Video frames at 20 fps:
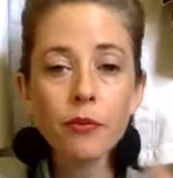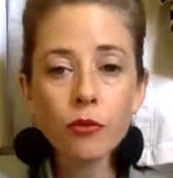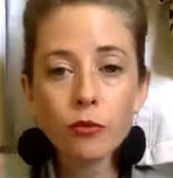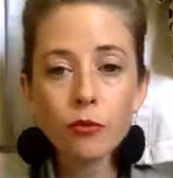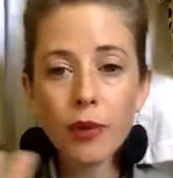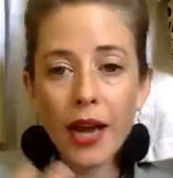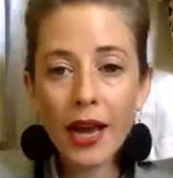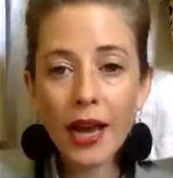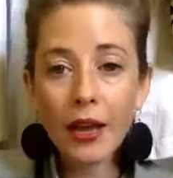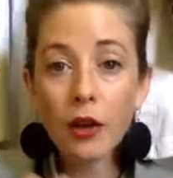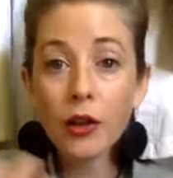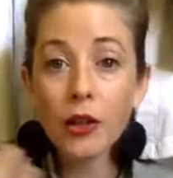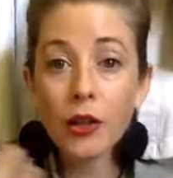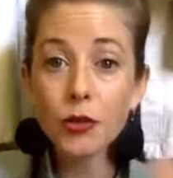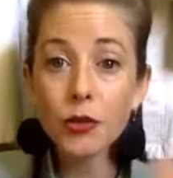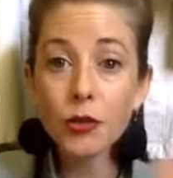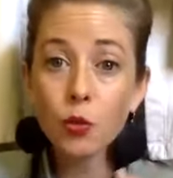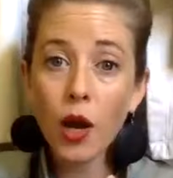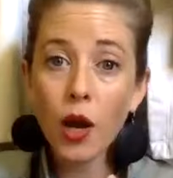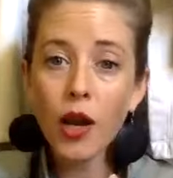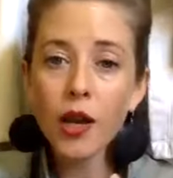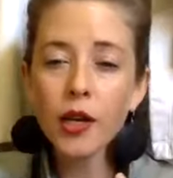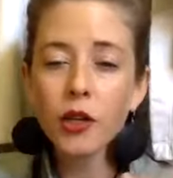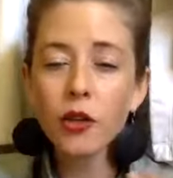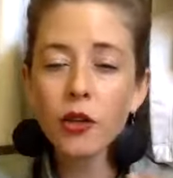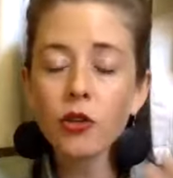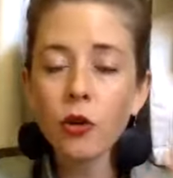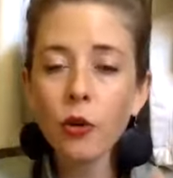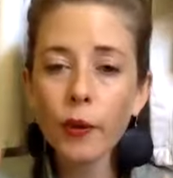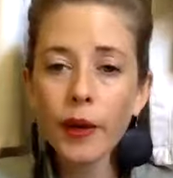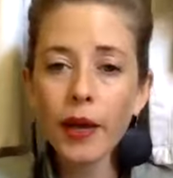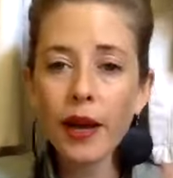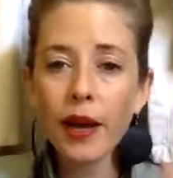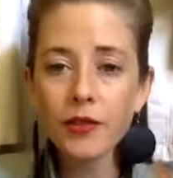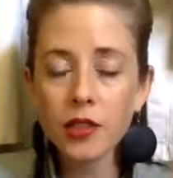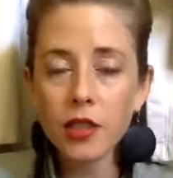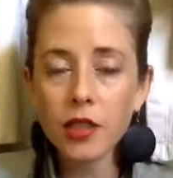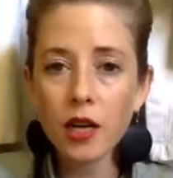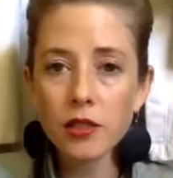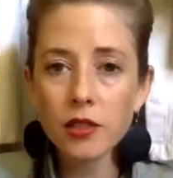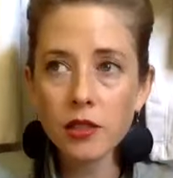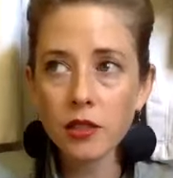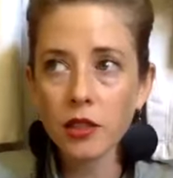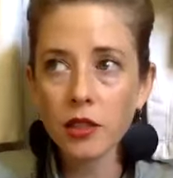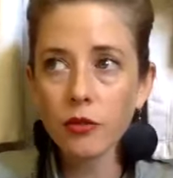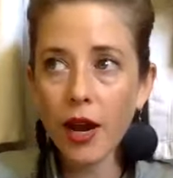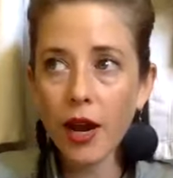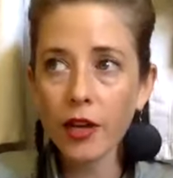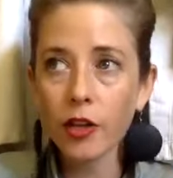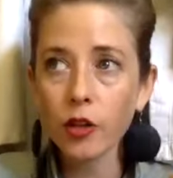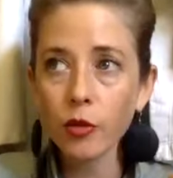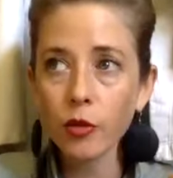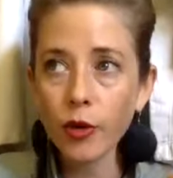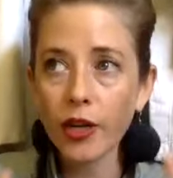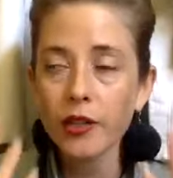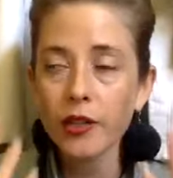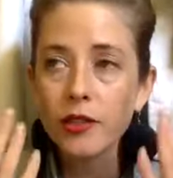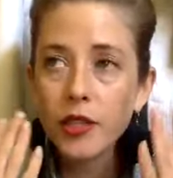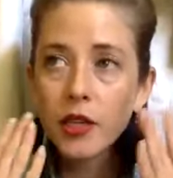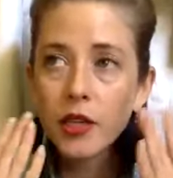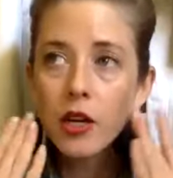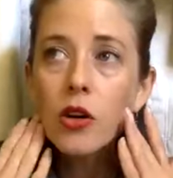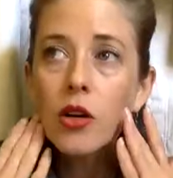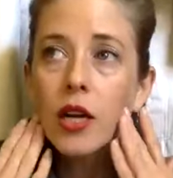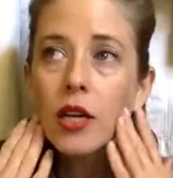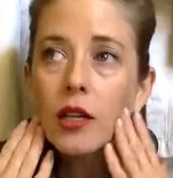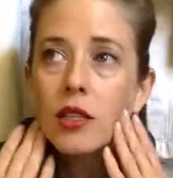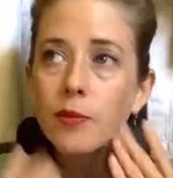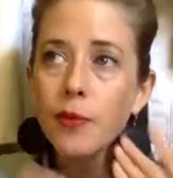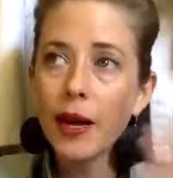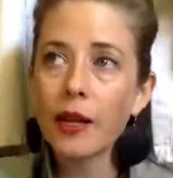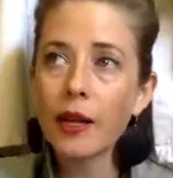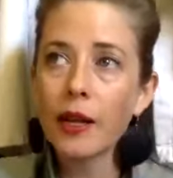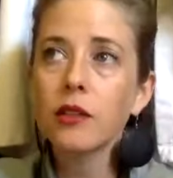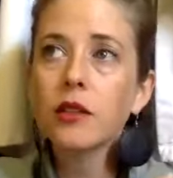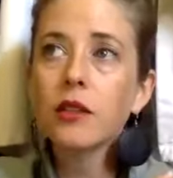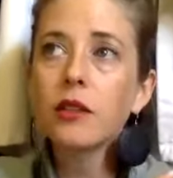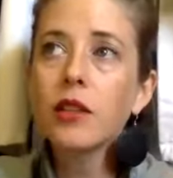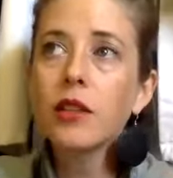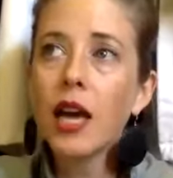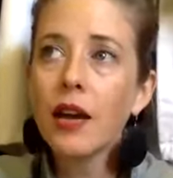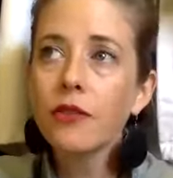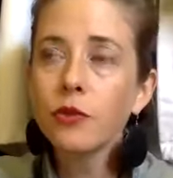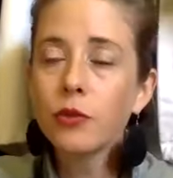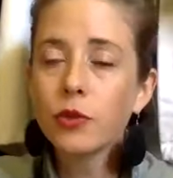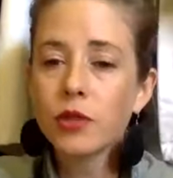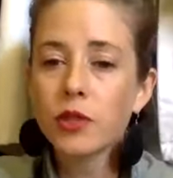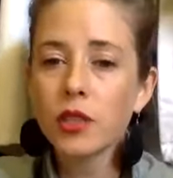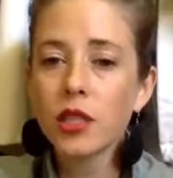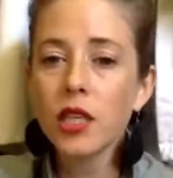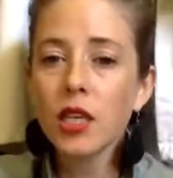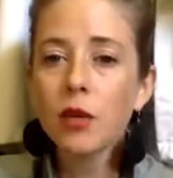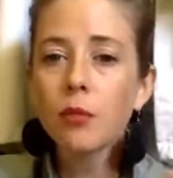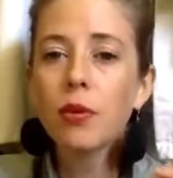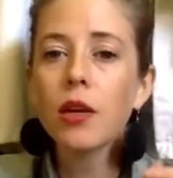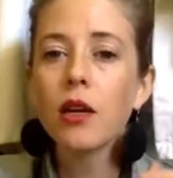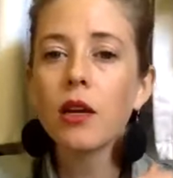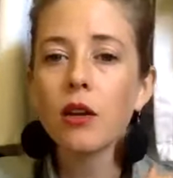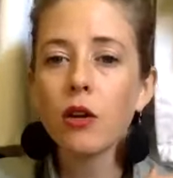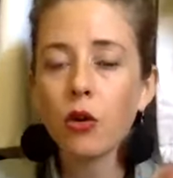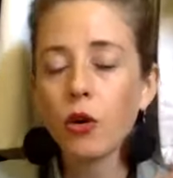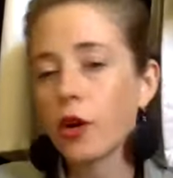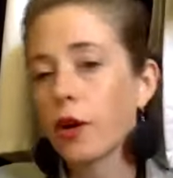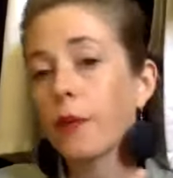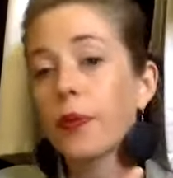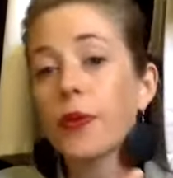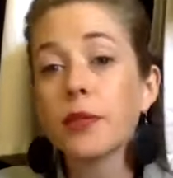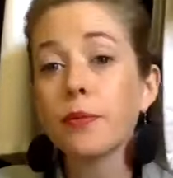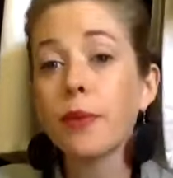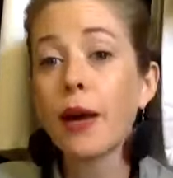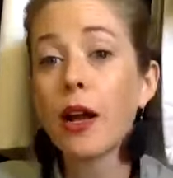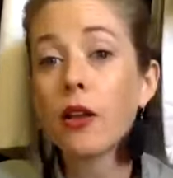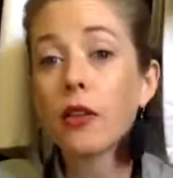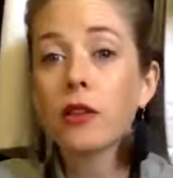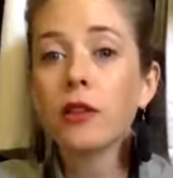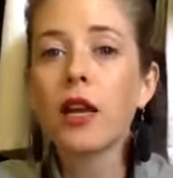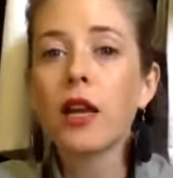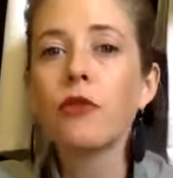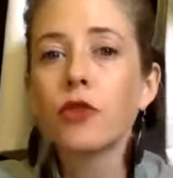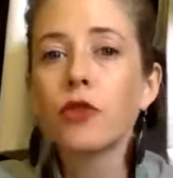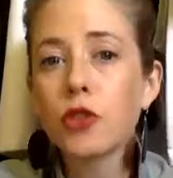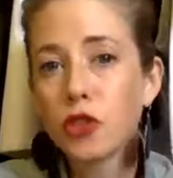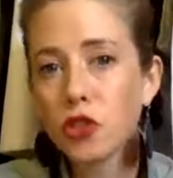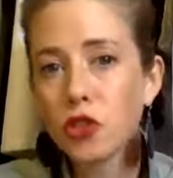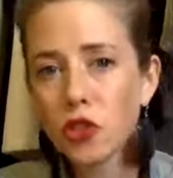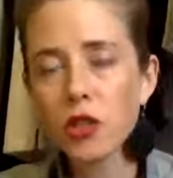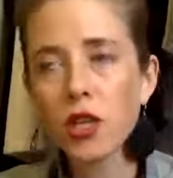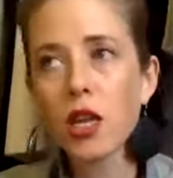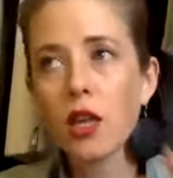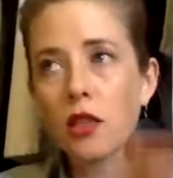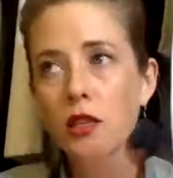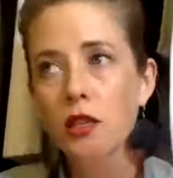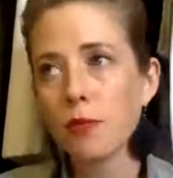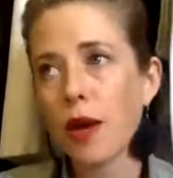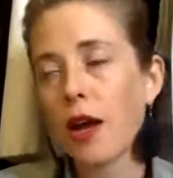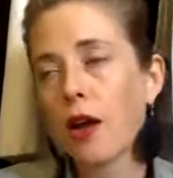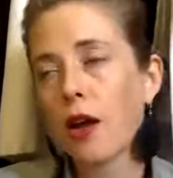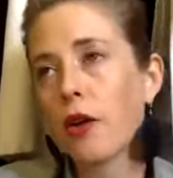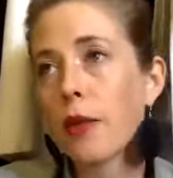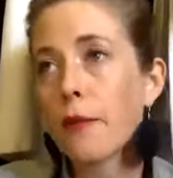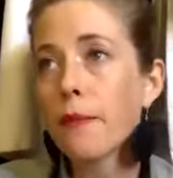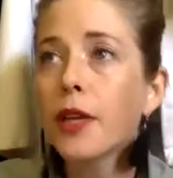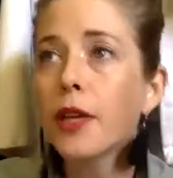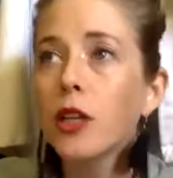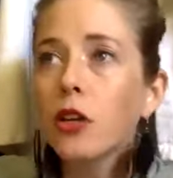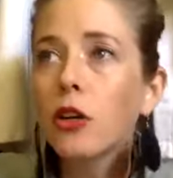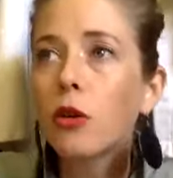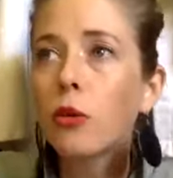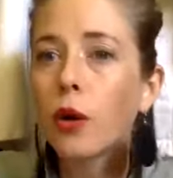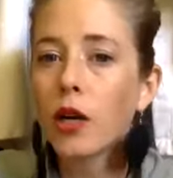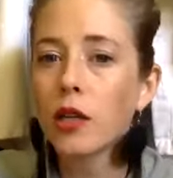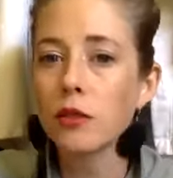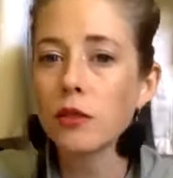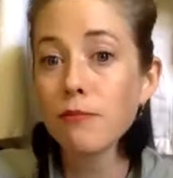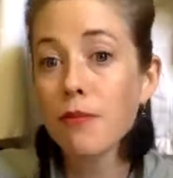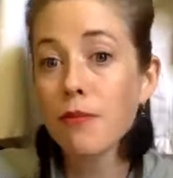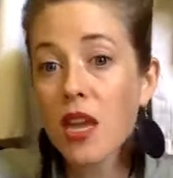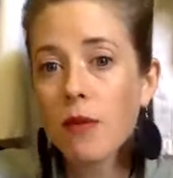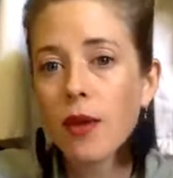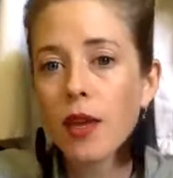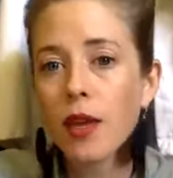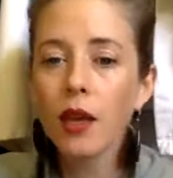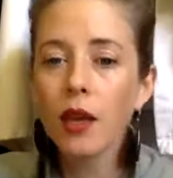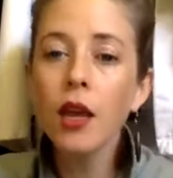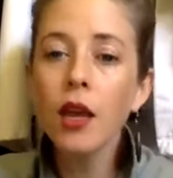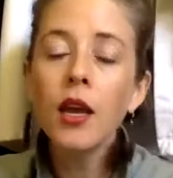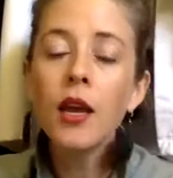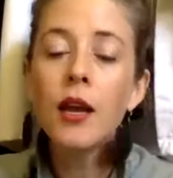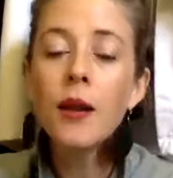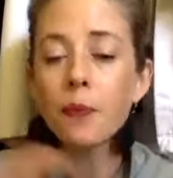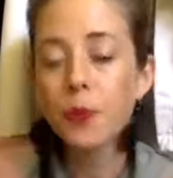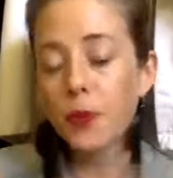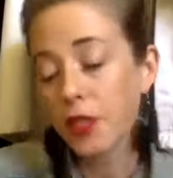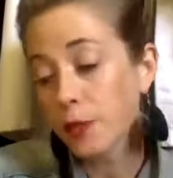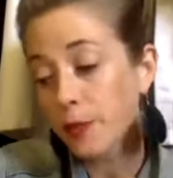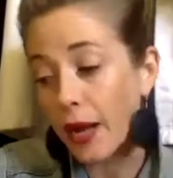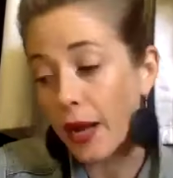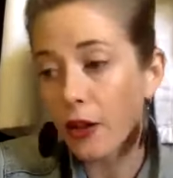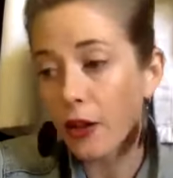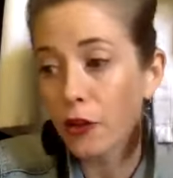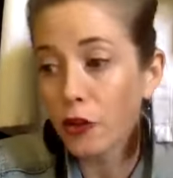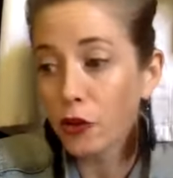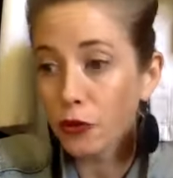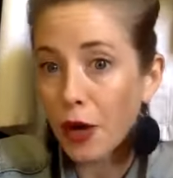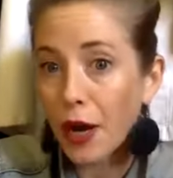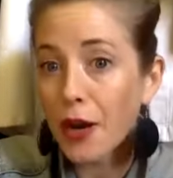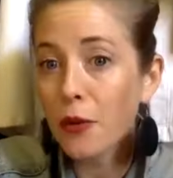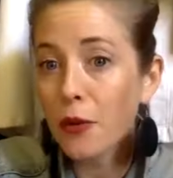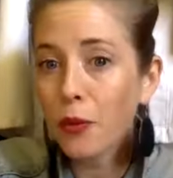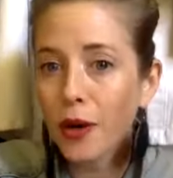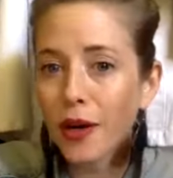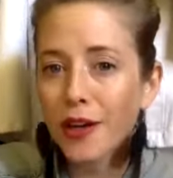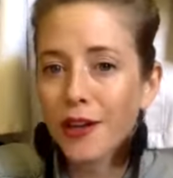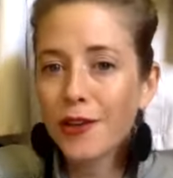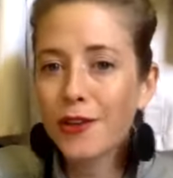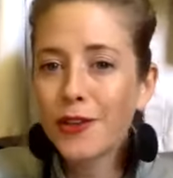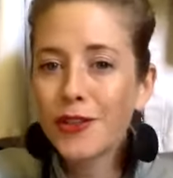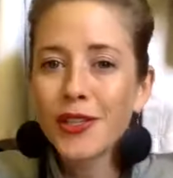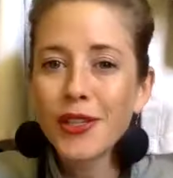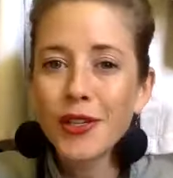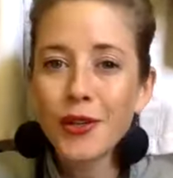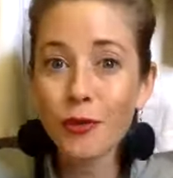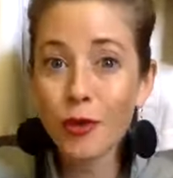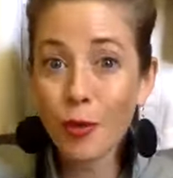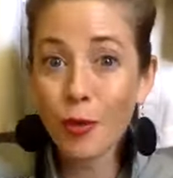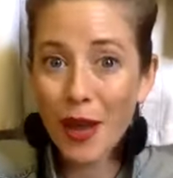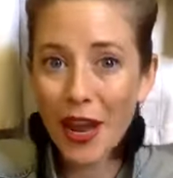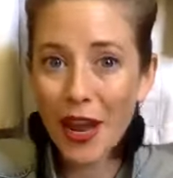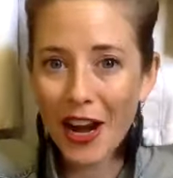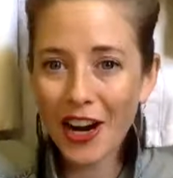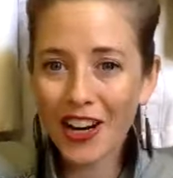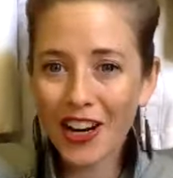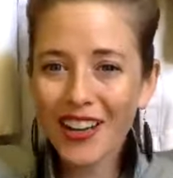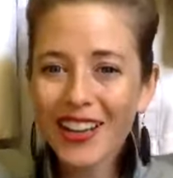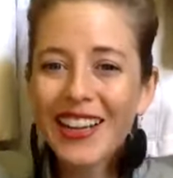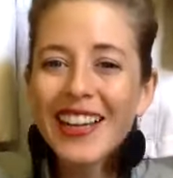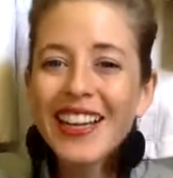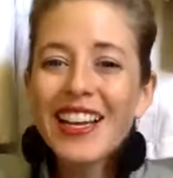pile is what, and you don't want to have to constantly rack your brain to say, okay, this pile on the left was the keep, or this pile on the left was the donate, this pile in the middle was maybe, this pile on the right was repair.